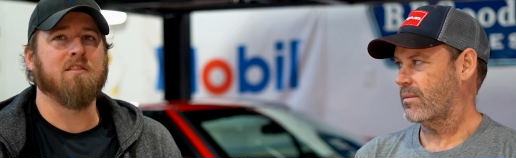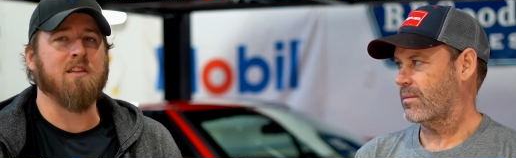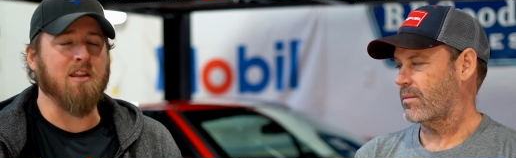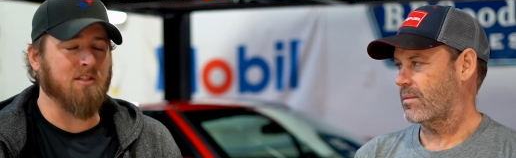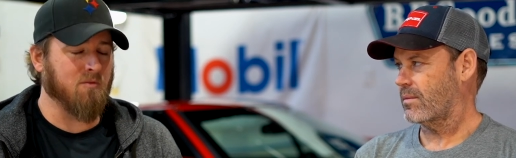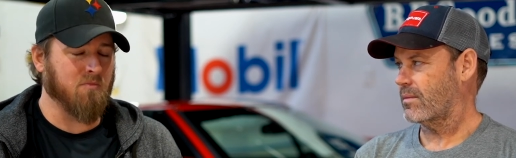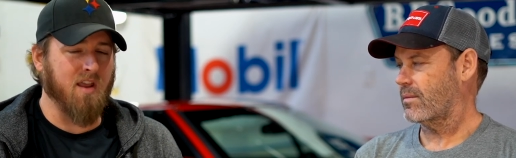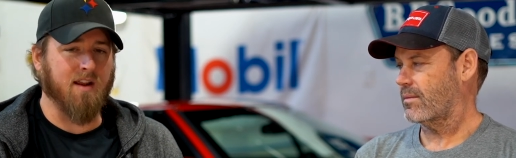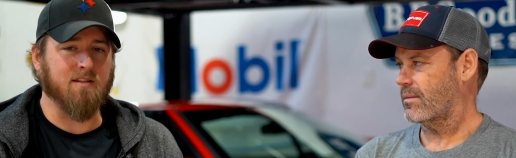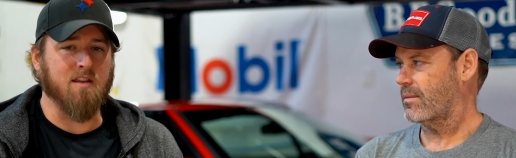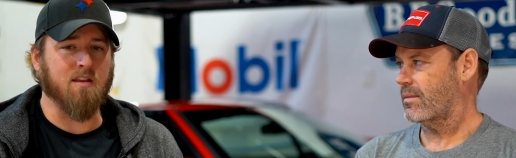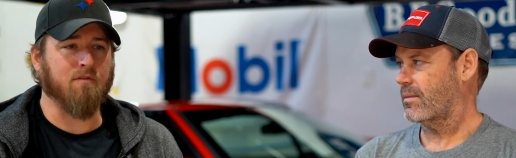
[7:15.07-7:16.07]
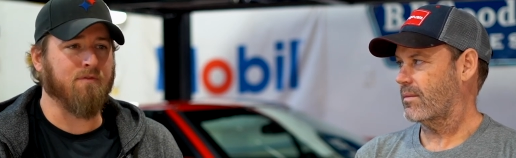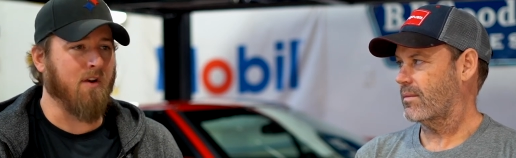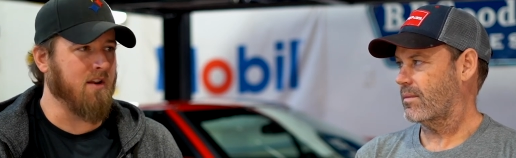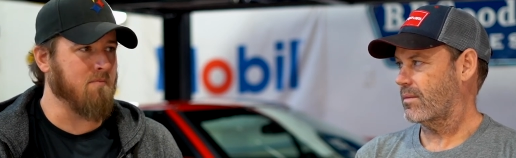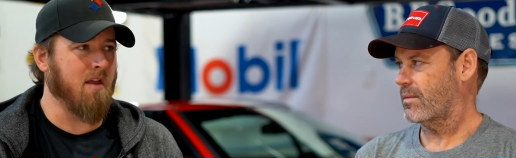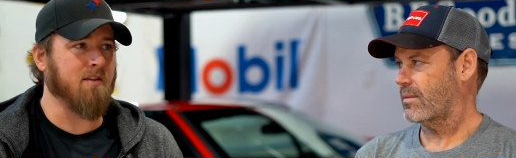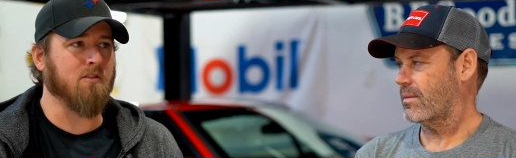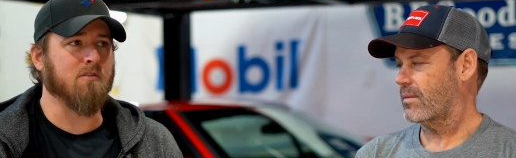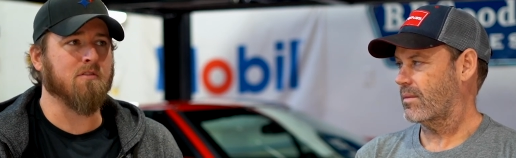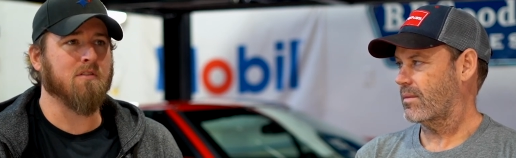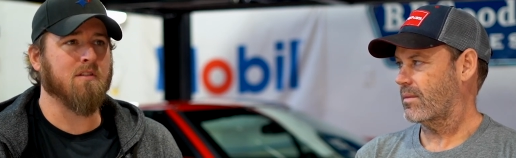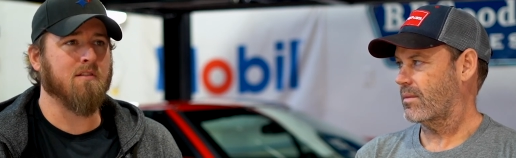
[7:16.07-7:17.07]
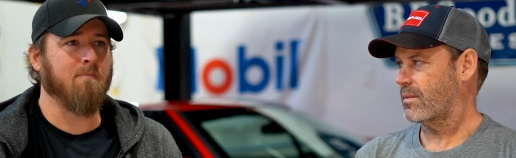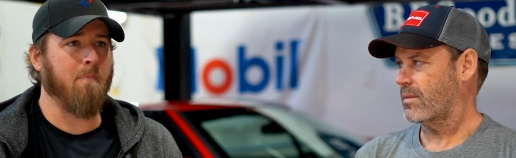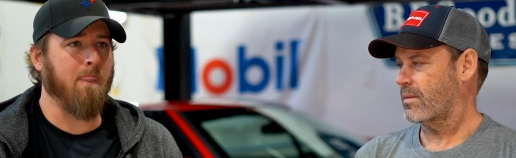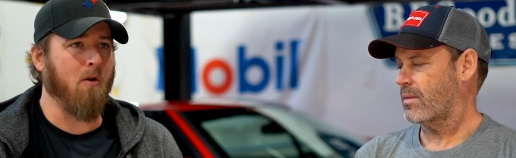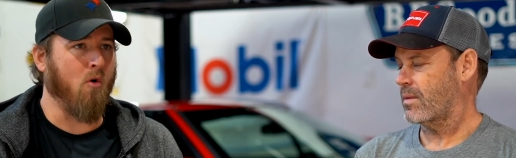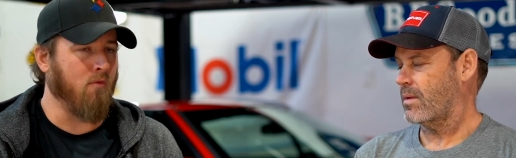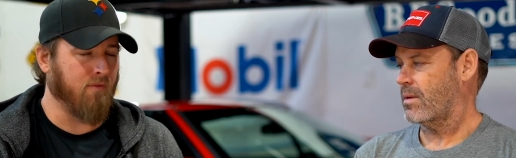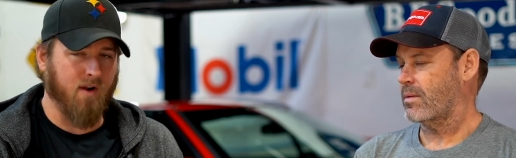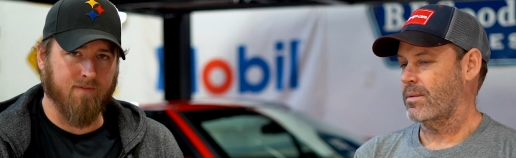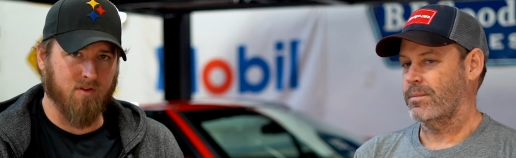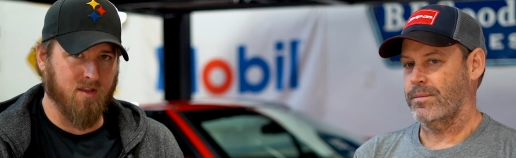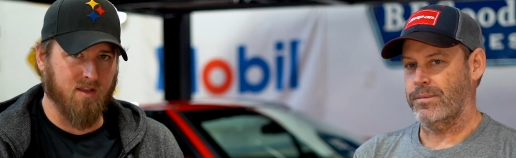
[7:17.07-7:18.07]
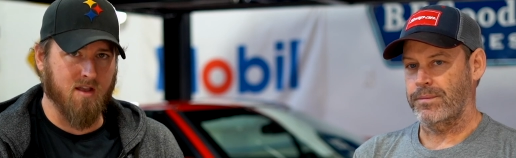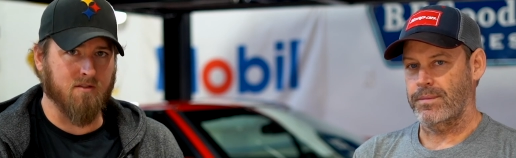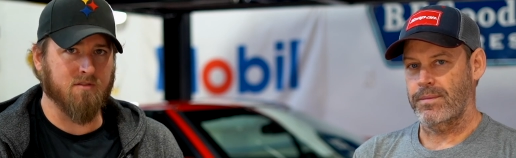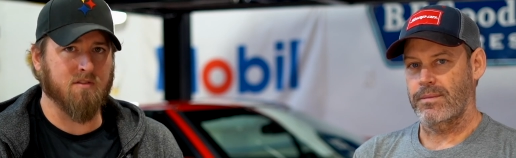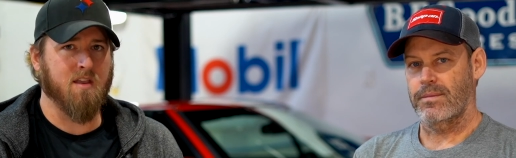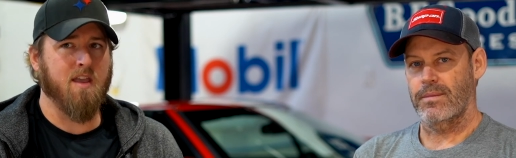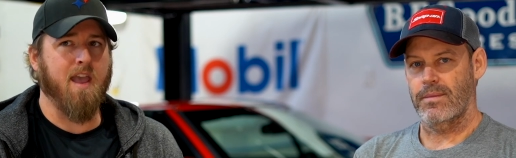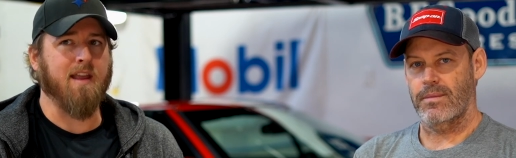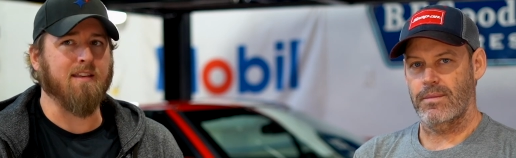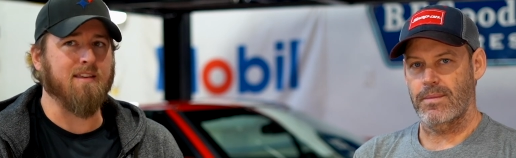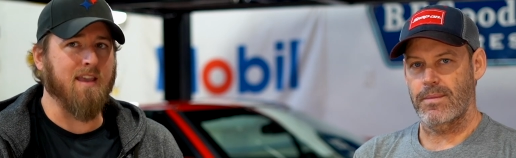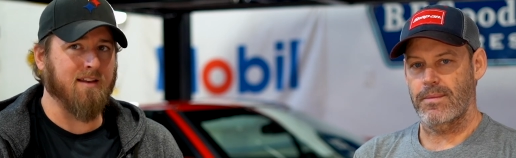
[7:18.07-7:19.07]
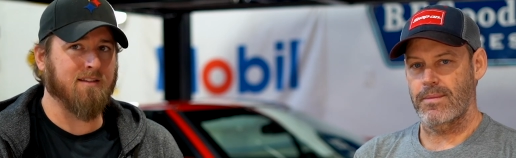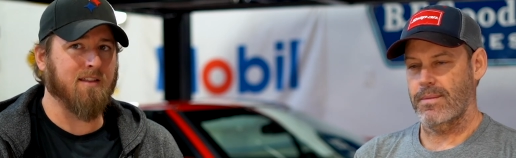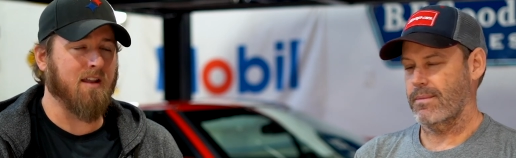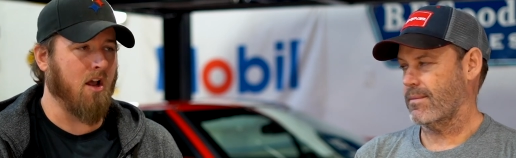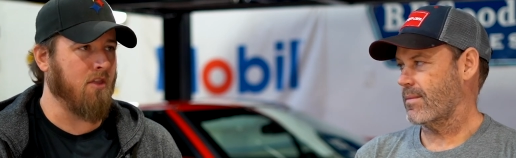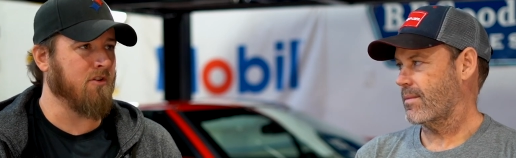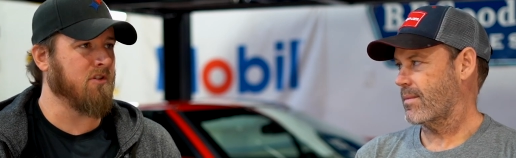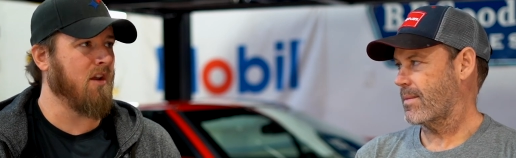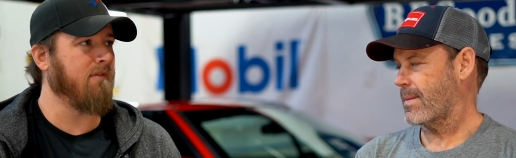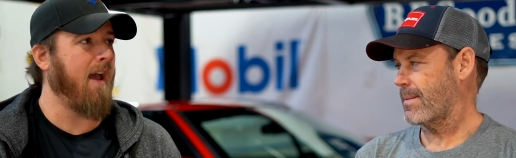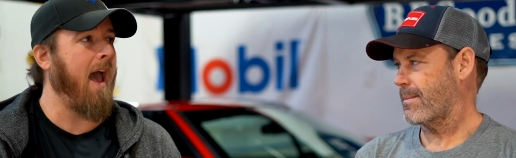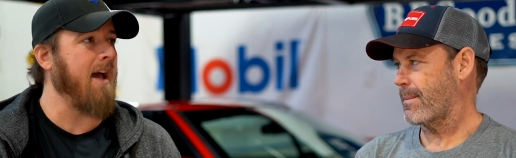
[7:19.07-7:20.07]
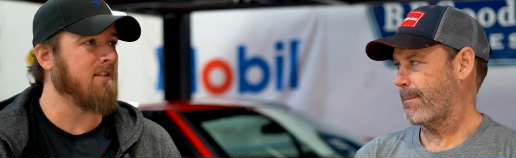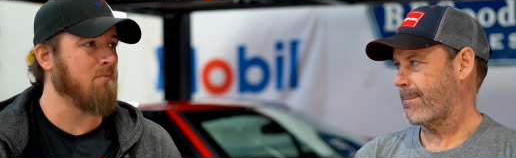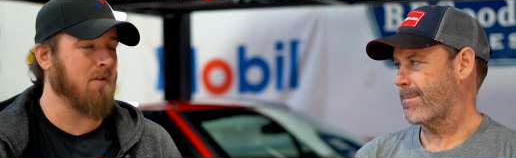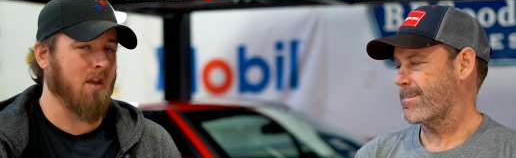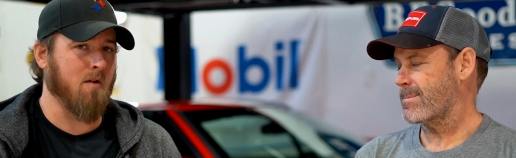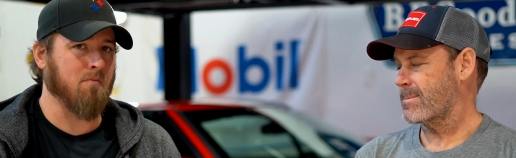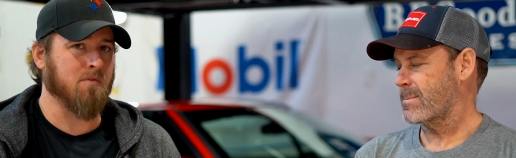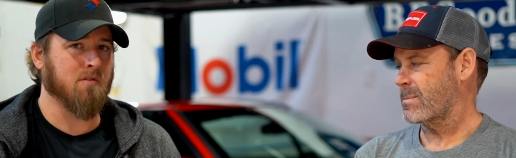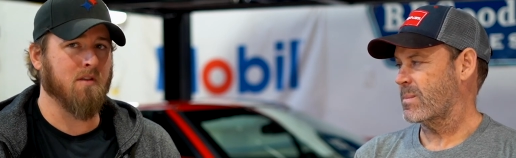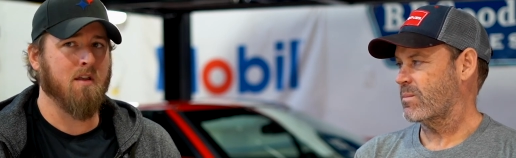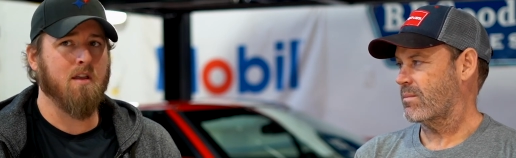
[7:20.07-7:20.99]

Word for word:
Speaker 1: Teach them technique, fundamentals over everything else, and get to that other stuff as it becomes